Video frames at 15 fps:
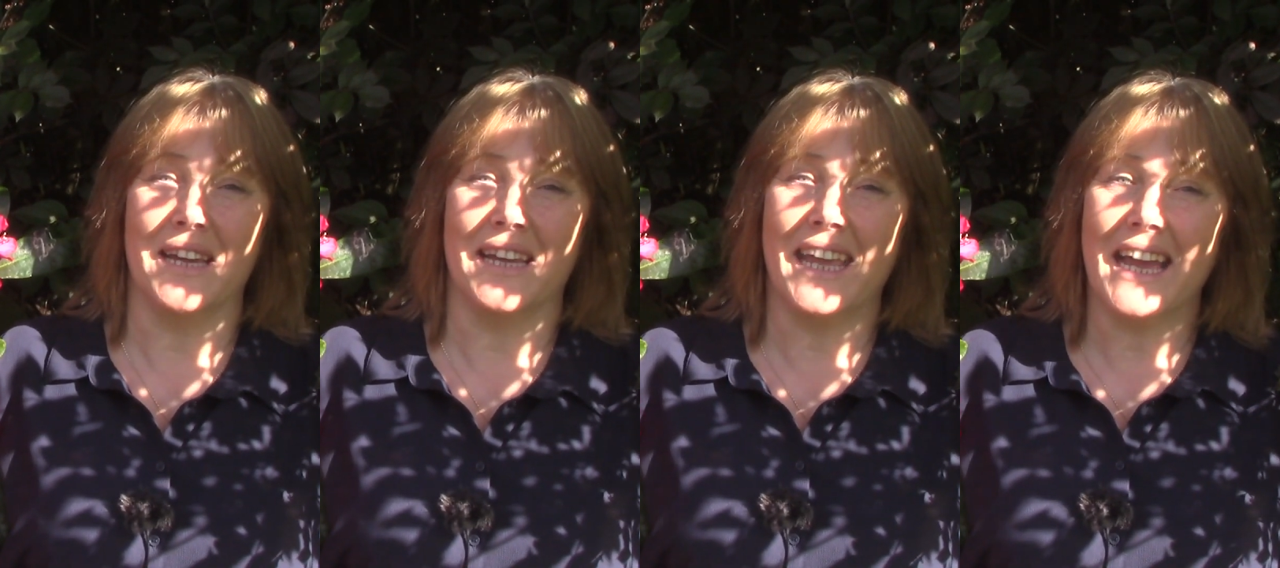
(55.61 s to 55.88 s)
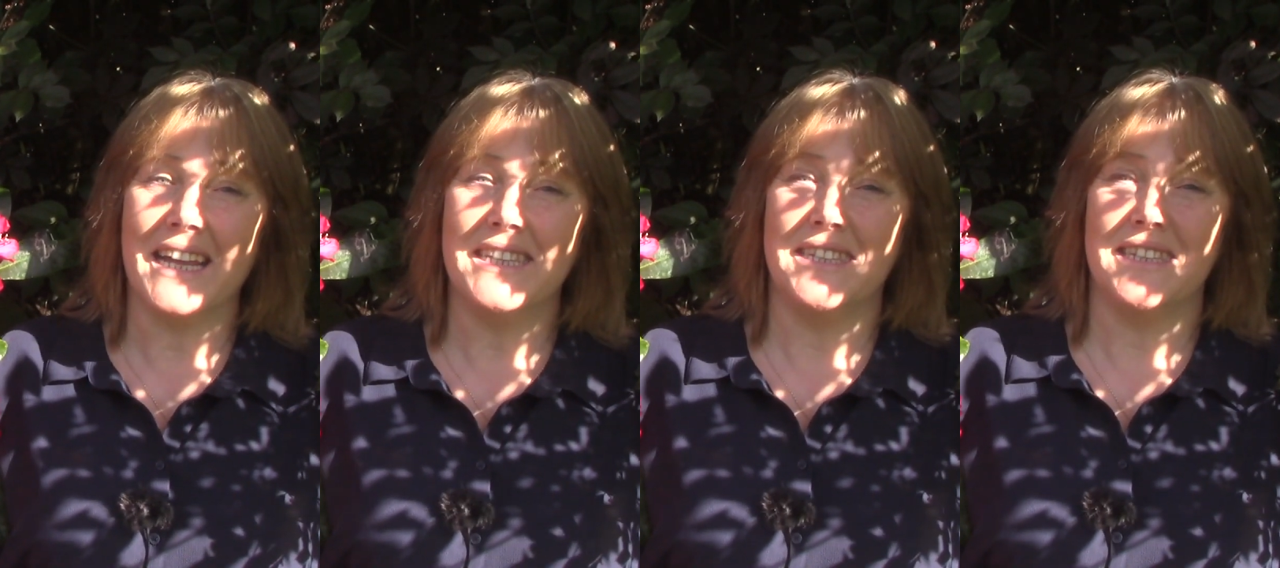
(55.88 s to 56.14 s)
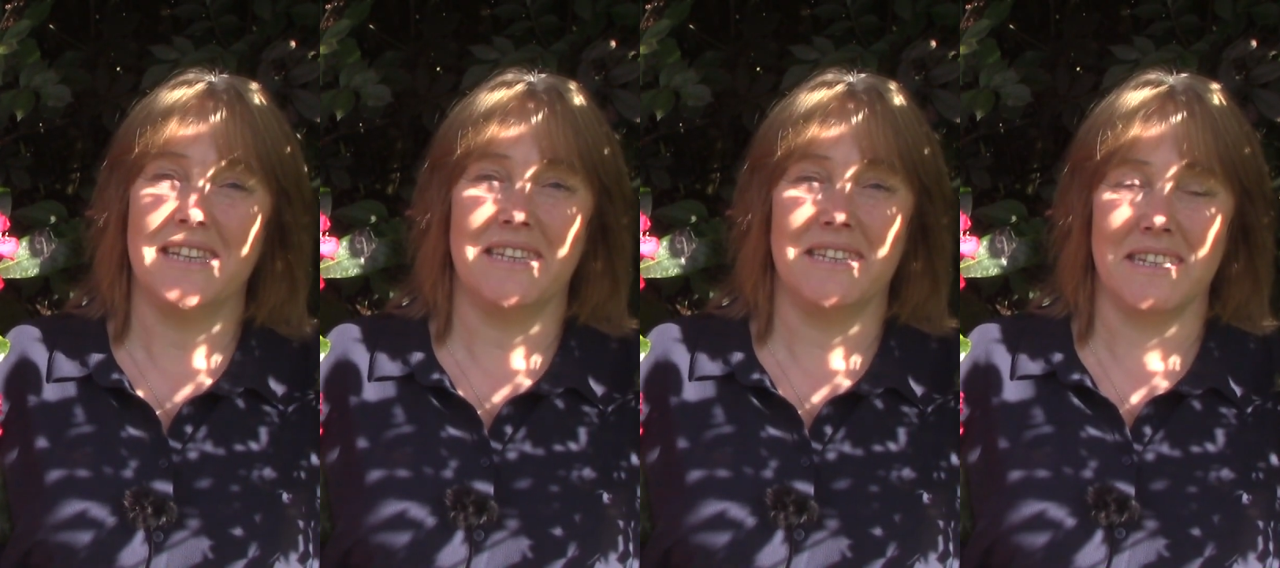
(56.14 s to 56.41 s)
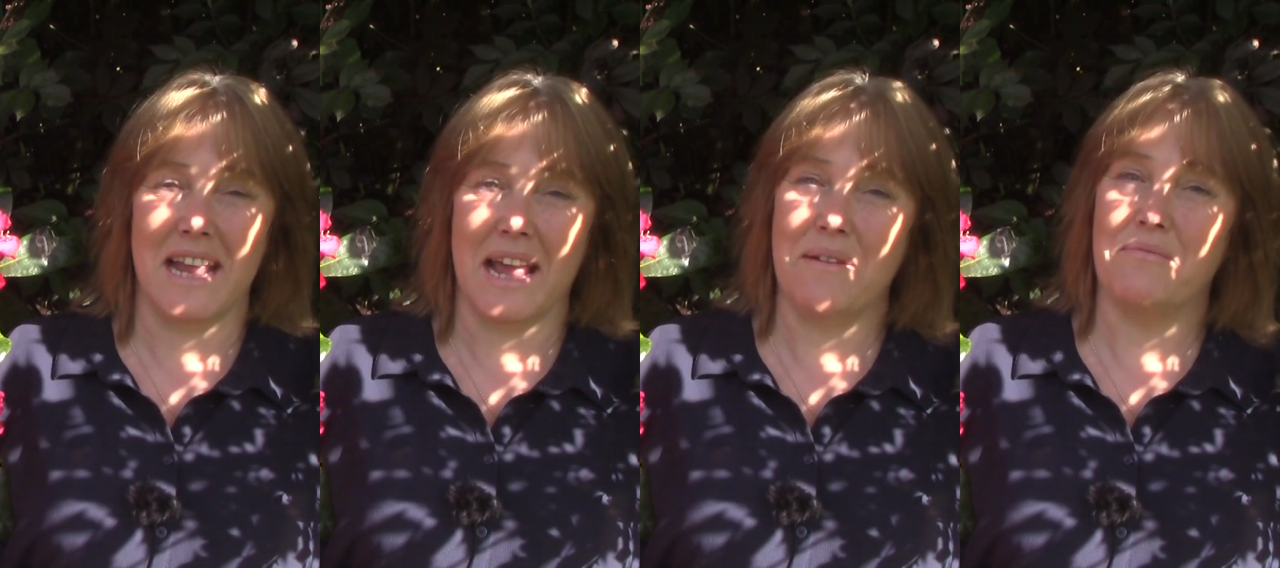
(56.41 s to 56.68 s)
that gets
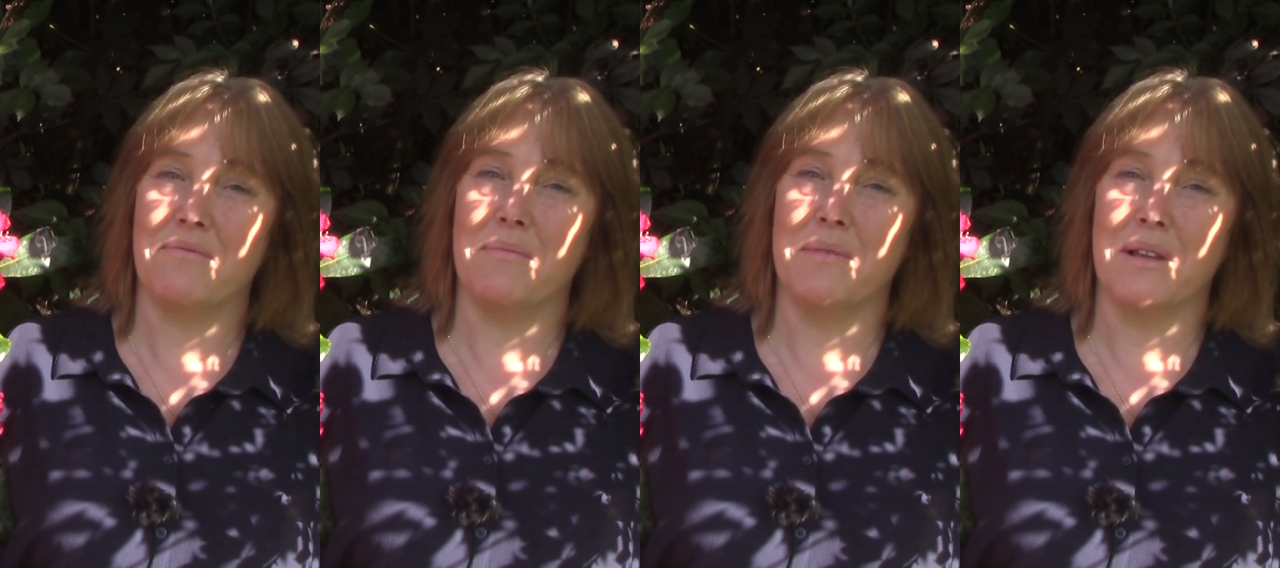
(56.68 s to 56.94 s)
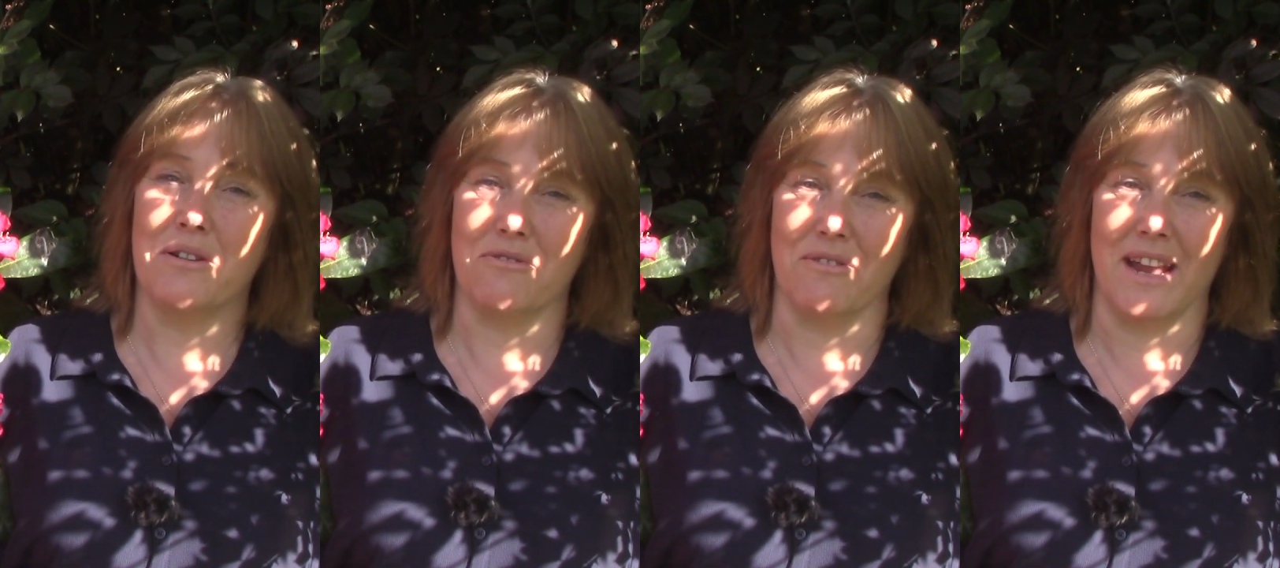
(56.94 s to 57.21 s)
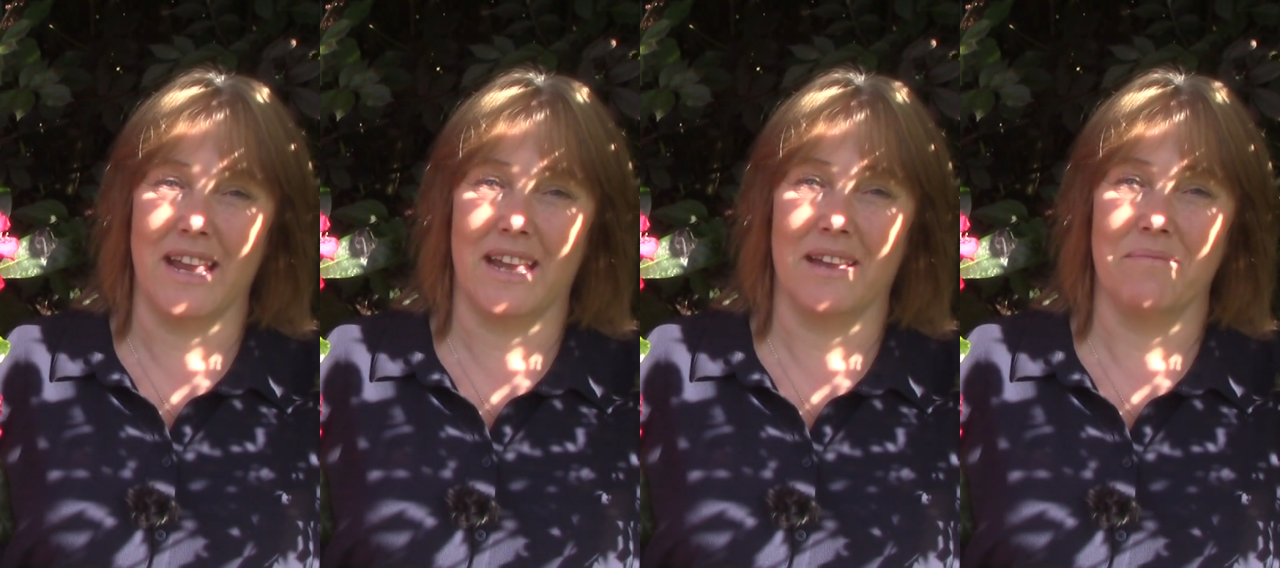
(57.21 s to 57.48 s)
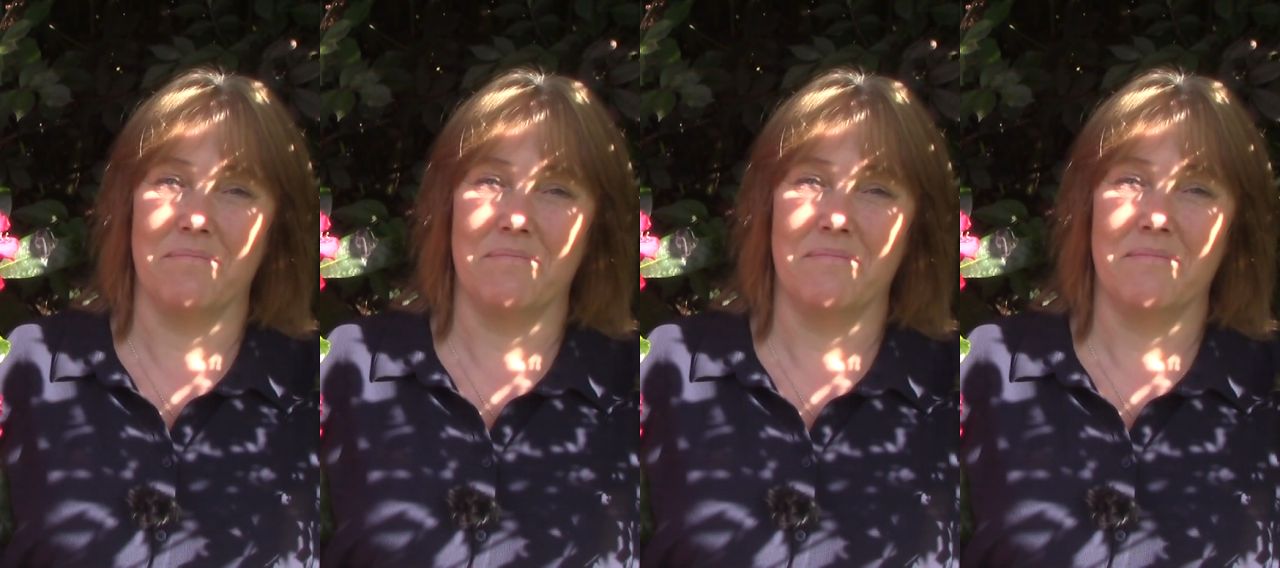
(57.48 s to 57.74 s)
its name from the
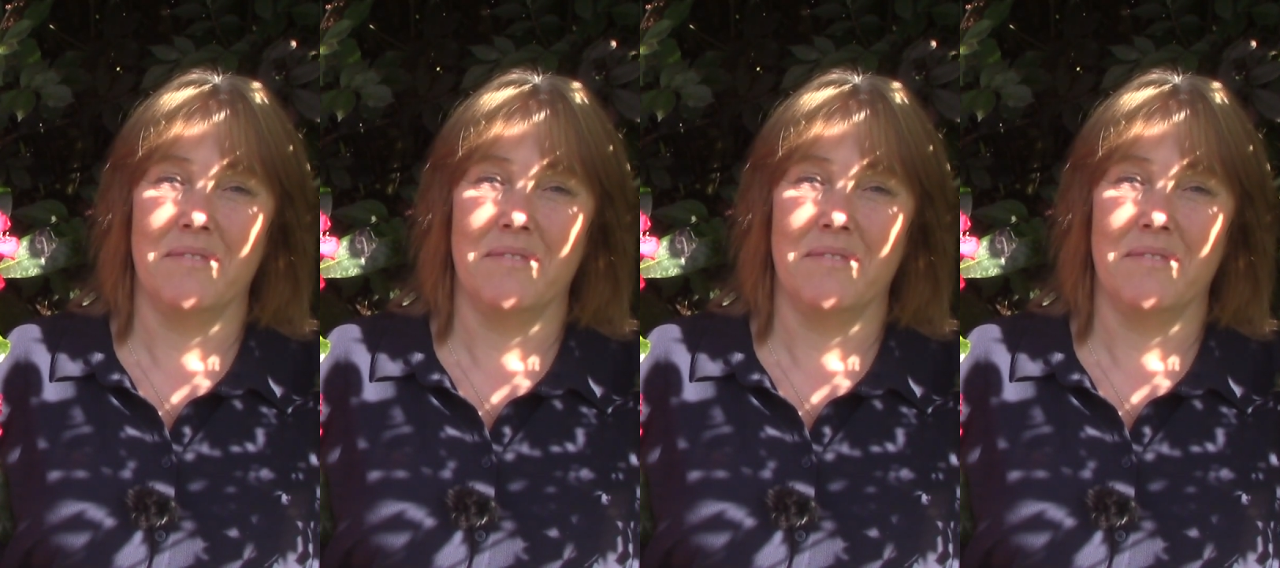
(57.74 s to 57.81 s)
Greek.